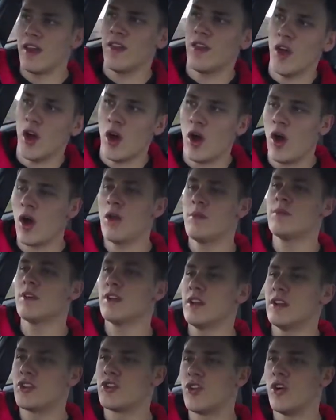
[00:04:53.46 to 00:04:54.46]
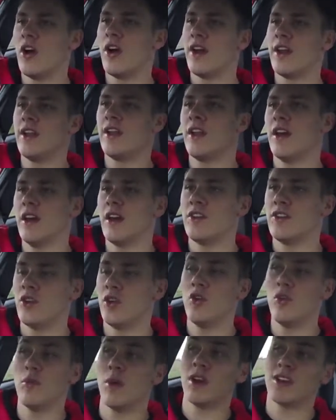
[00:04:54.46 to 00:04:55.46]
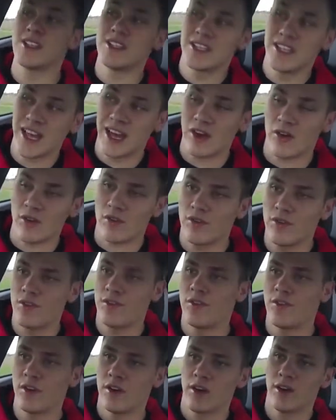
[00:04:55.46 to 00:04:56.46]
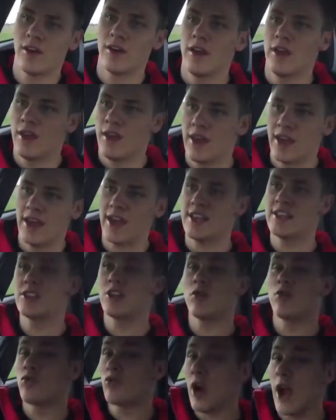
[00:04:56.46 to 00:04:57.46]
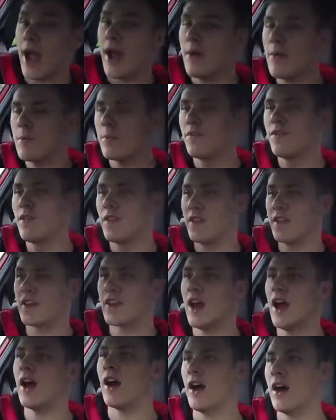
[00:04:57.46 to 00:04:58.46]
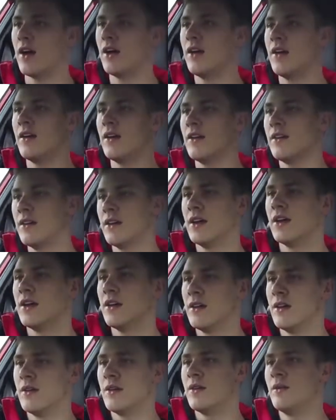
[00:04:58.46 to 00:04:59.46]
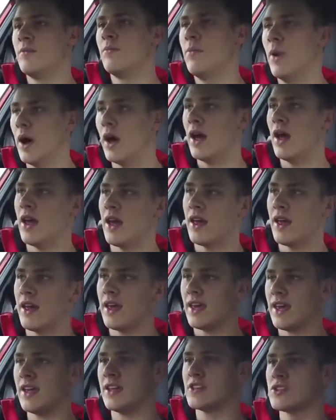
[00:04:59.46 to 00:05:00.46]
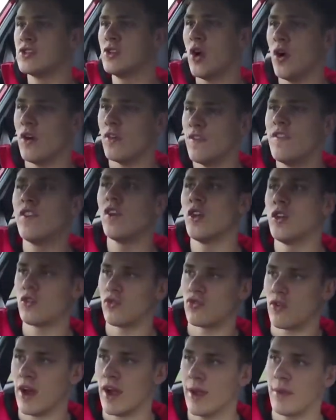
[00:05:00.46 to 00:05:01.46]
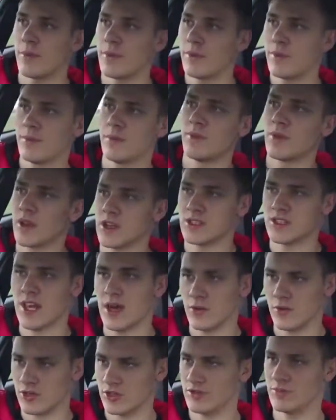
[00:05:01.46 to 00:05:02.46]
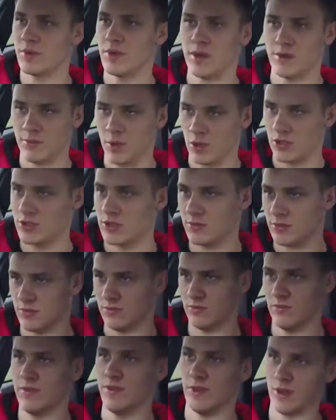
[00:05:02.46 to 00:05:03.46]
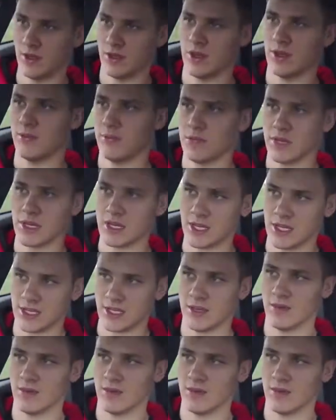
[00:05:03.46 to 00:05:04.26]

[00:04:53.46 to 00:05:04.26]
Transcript: that I'm going to try and do myself. It's a wrap for the car, but it it's not a full wrap, because that would just be impossible for me